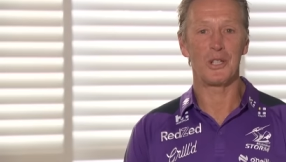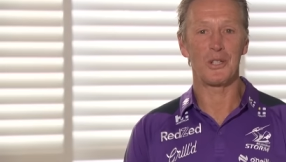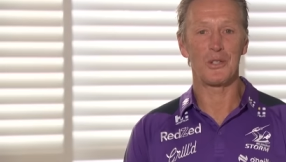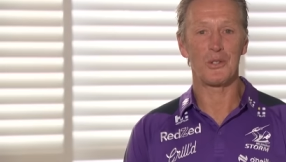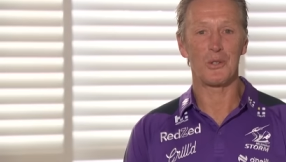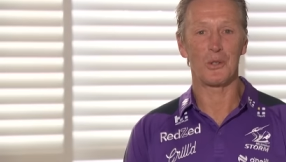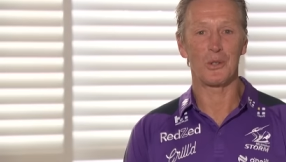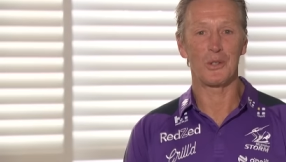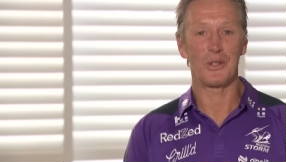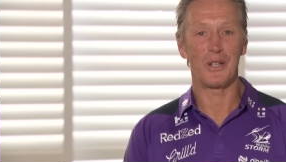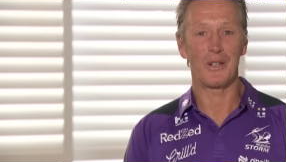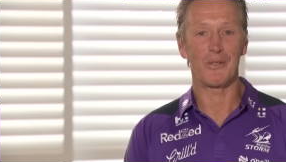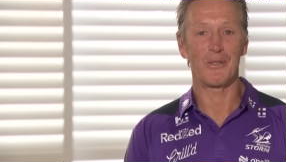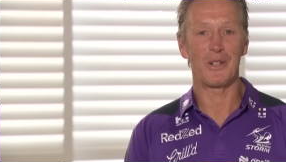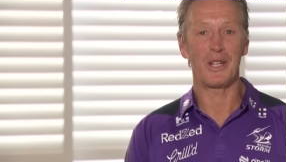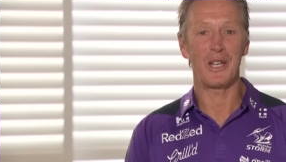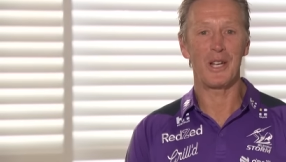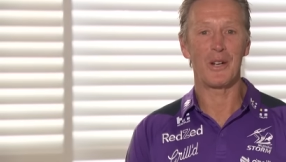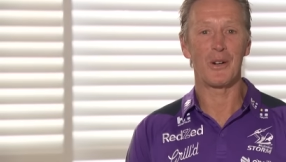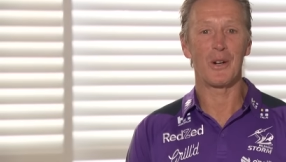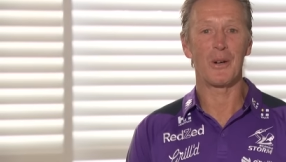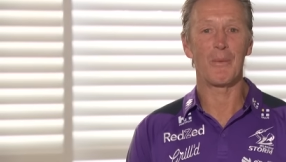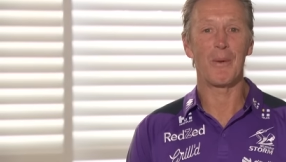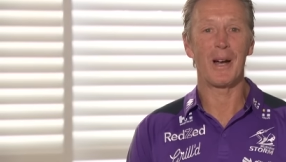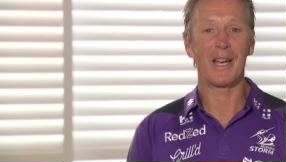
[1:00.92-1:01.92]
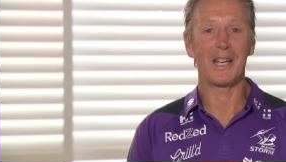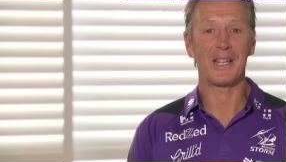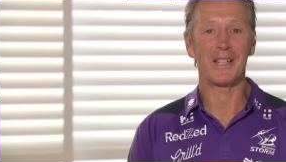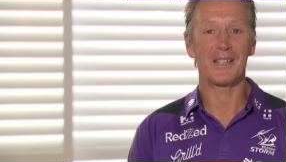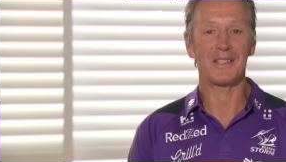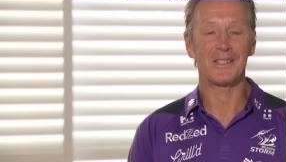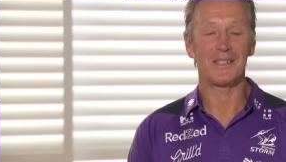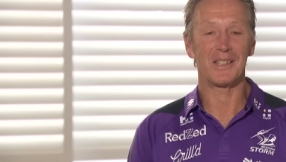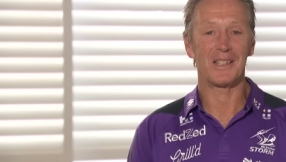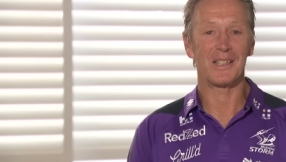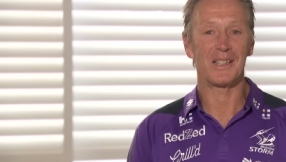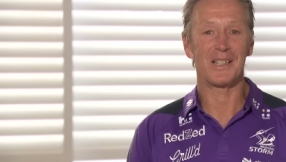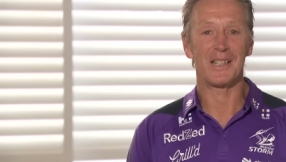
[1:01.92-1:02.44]
you sort of every year I make
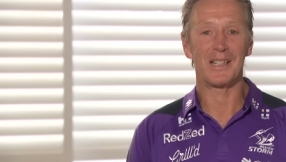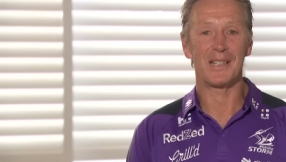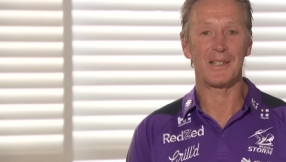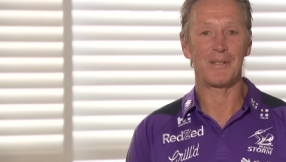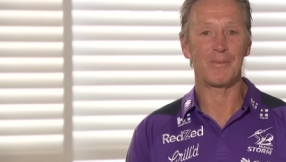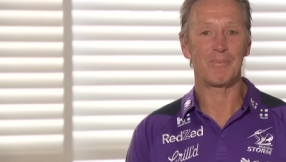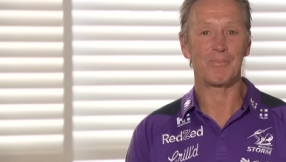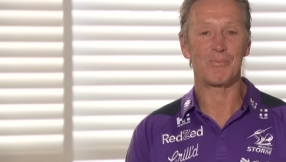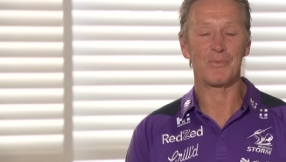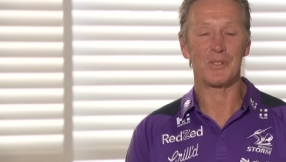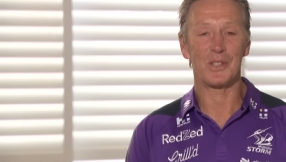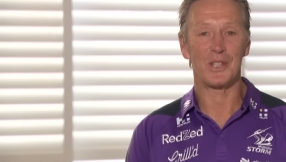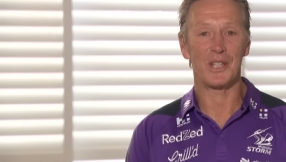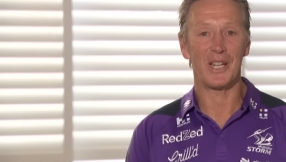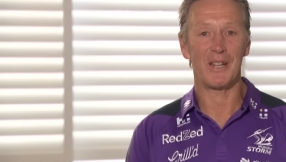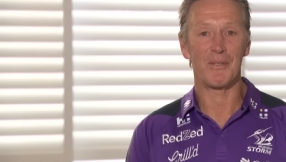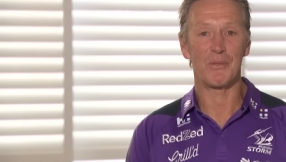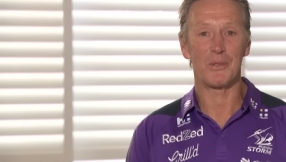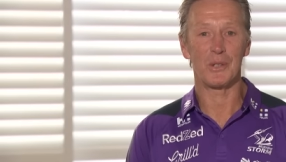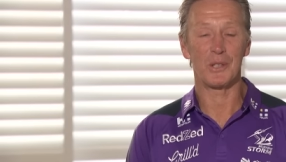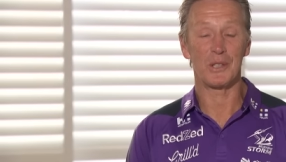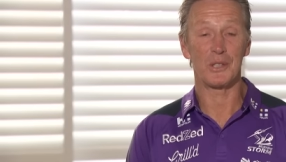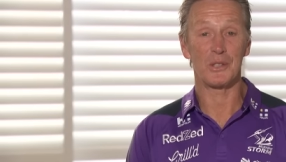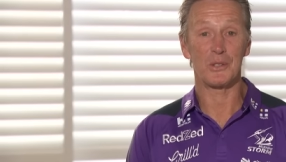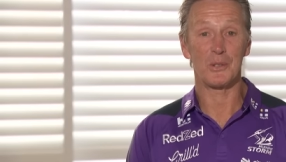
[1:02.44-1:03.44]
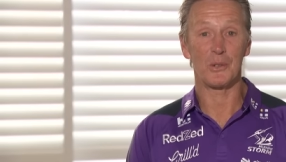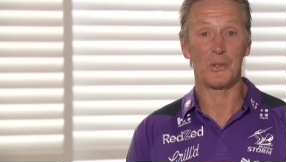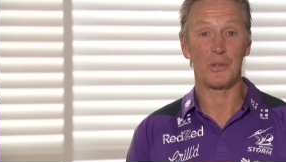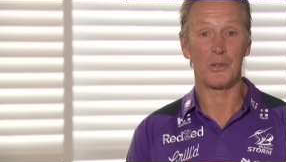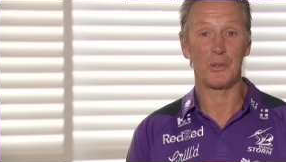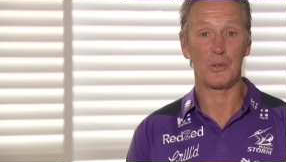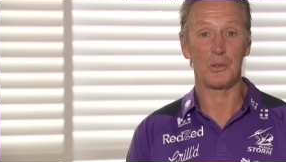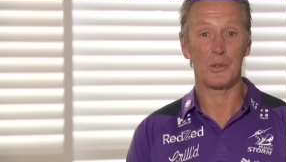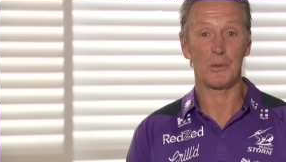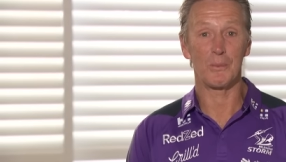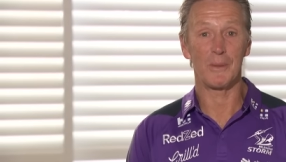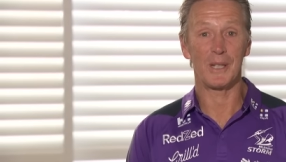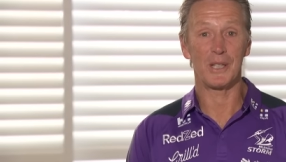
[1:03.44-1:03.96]
it. Um, I haven't really sort of
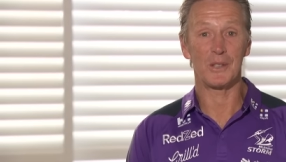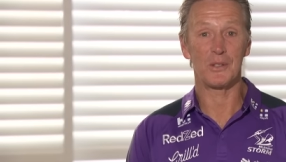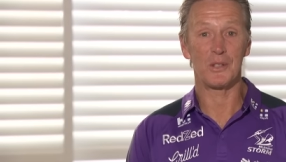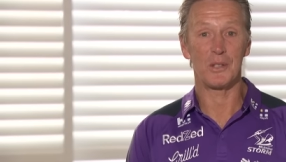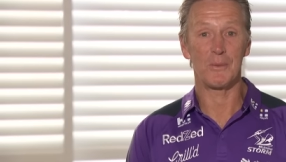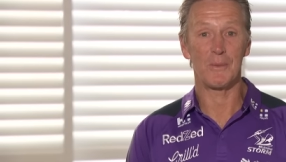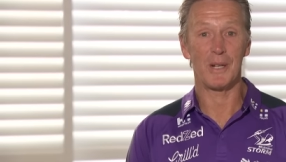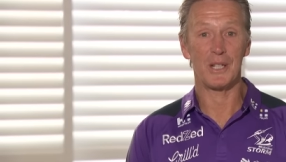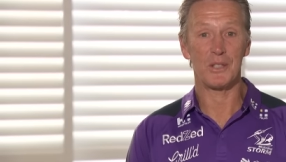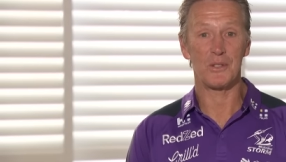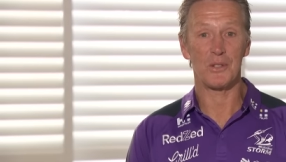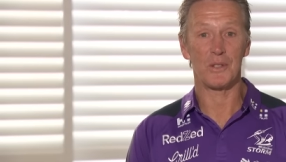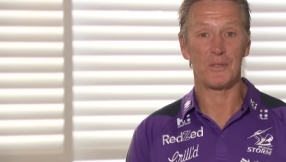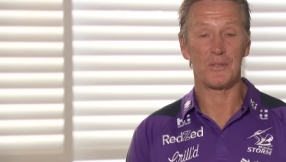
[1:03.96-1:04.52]
thought about it too much.